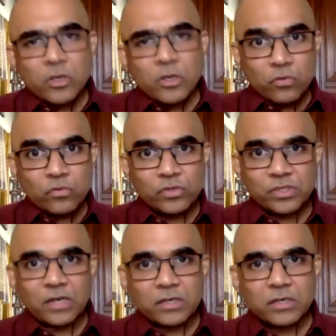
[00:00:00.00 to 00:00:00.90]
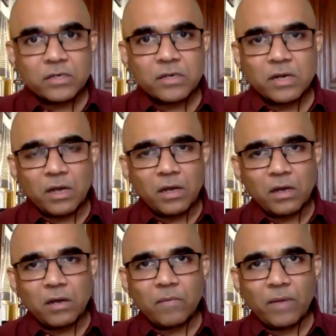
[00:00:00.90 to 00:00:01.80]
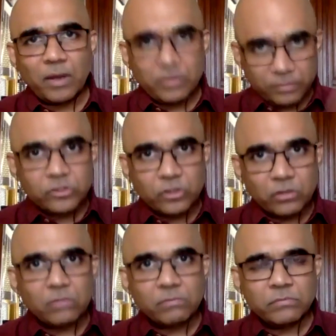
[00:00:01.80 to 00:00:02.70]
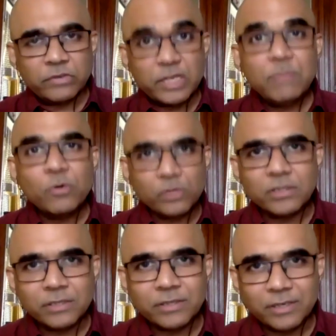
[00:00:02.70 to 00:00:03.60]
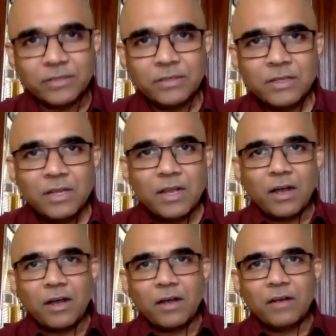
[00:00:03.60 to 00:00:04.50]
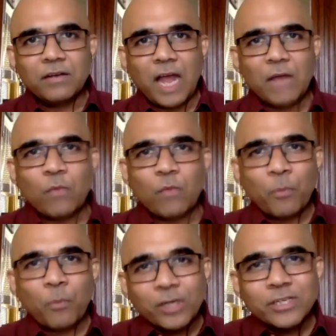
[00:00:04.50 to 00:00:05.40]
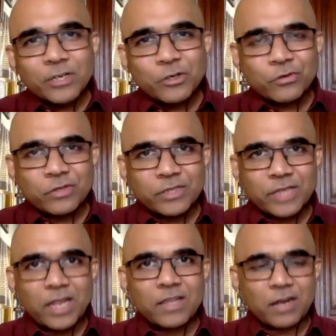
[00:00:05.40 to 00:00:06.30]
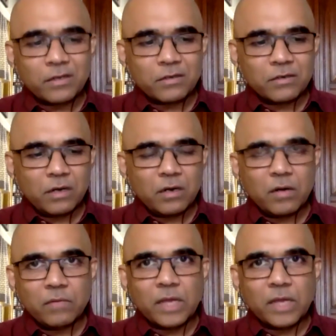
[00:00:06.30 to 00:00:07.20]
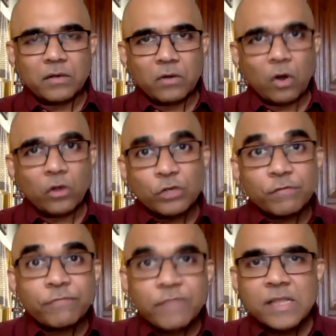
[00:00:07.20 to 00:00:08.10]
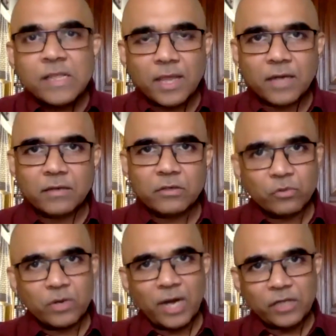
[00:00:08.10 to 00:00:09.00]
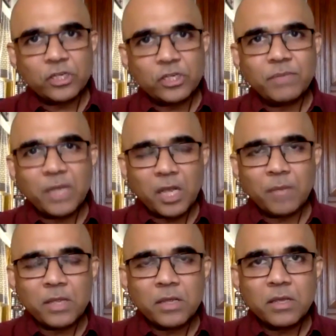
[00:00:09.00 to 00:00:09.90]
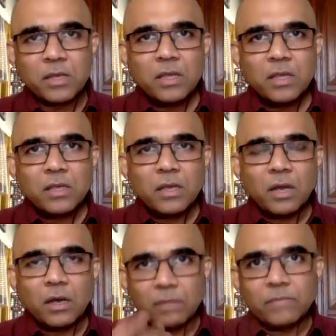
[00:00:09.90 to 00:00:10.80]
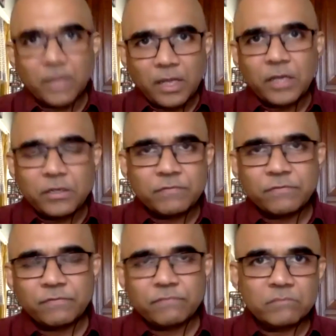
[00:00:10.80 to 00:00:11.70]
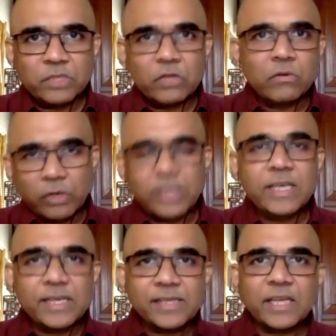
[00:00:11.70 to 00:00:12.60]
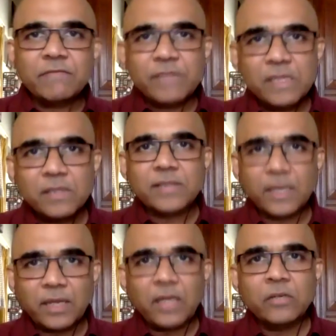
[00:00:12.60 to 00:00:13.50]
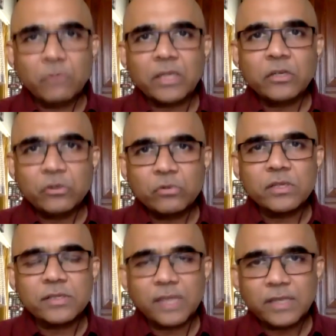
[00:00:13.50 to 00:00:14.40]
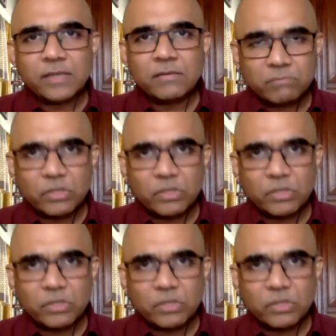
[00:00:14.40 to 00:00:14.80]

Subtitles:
you started your rebooted career, at what point did you say that, or did you feel that you were actually becoming the kind of, okay, yes, I can feel this. I know I can do this. I can,